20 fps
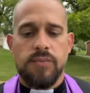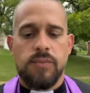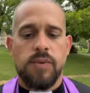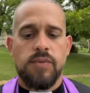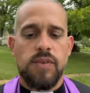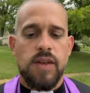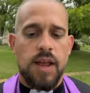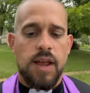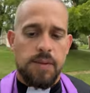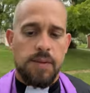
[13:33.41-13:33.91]

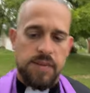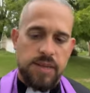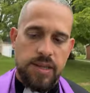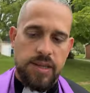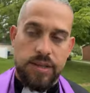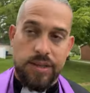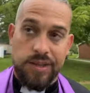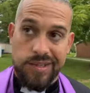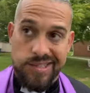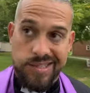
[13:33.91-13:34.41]
we've kind
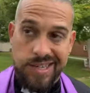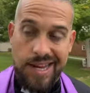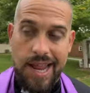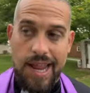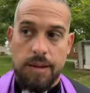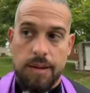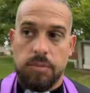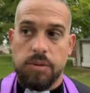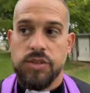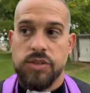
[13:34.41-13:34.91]
of
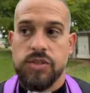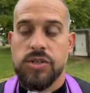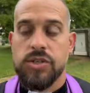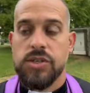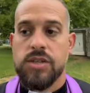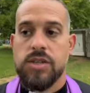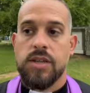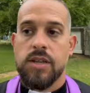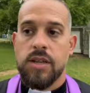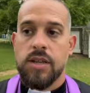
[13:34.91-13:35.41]

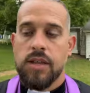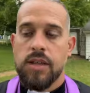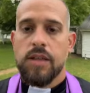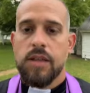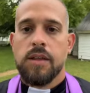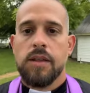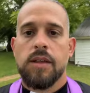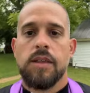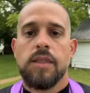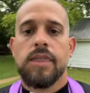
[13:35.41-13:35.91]
established
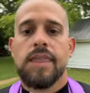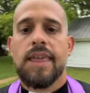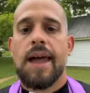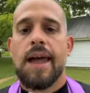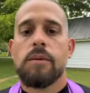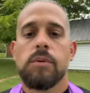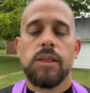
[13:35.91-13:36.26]
that